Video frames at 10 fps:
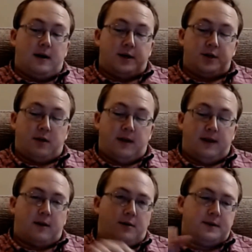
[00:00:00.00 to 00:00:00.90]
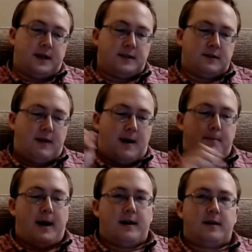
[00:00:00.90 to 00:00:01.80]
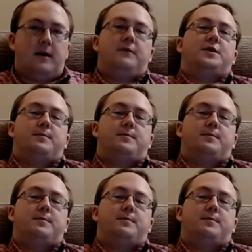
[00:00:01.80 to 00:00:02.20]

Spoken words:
I should think the contents of that bag that I've just